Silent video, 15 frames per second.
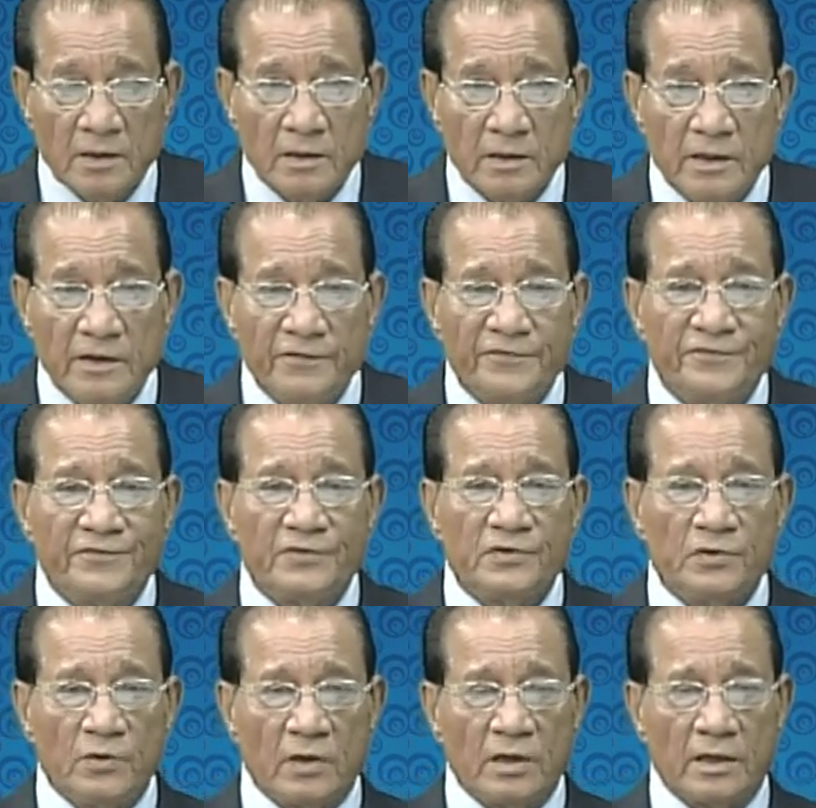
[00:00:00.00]
if
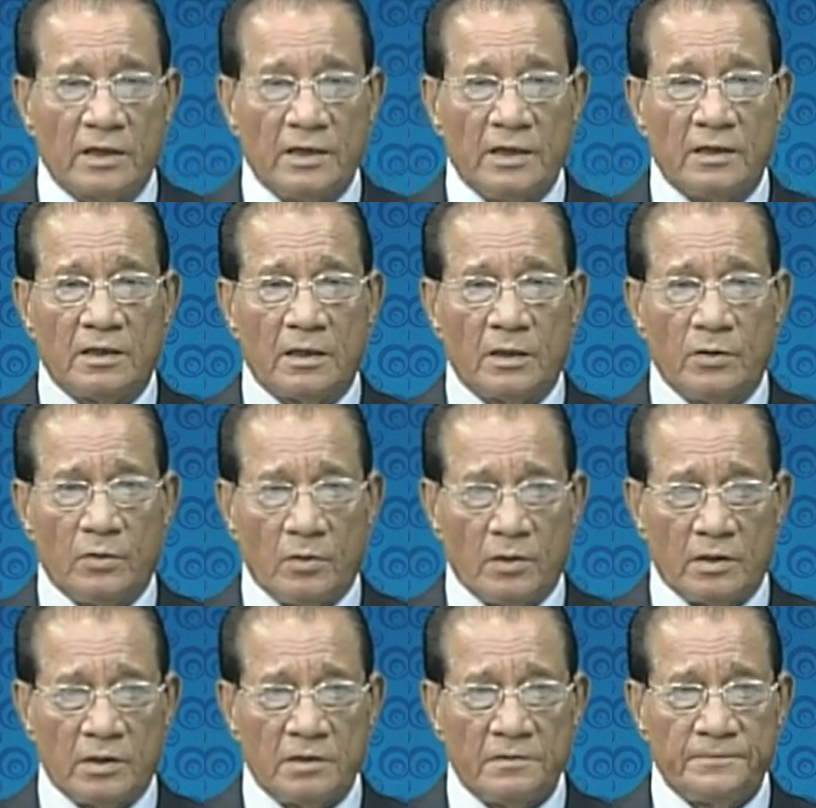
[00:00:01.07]
you are a green card
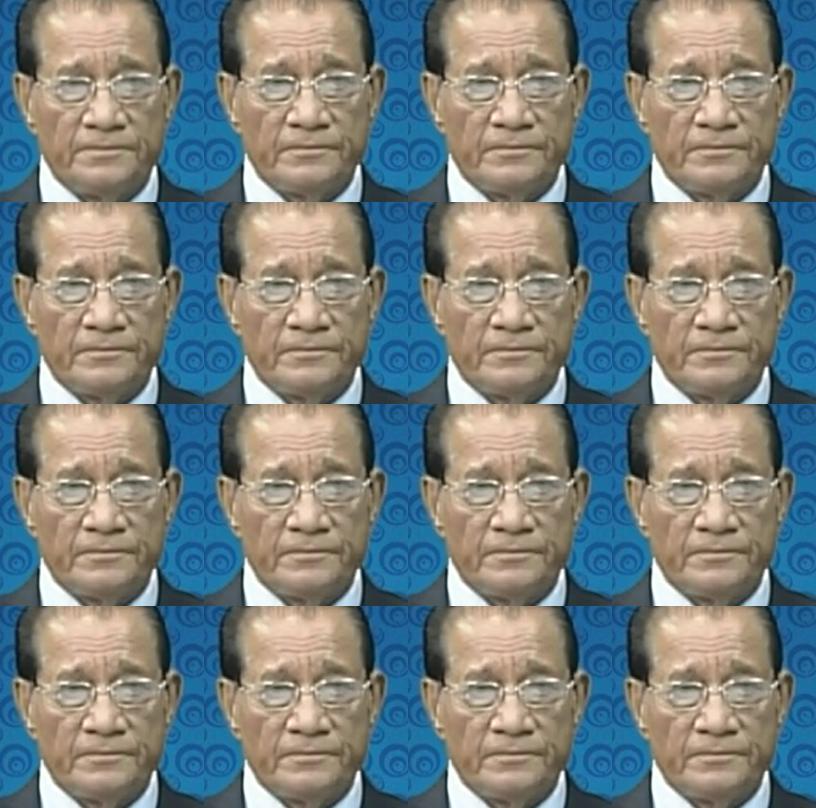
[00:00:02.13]
holder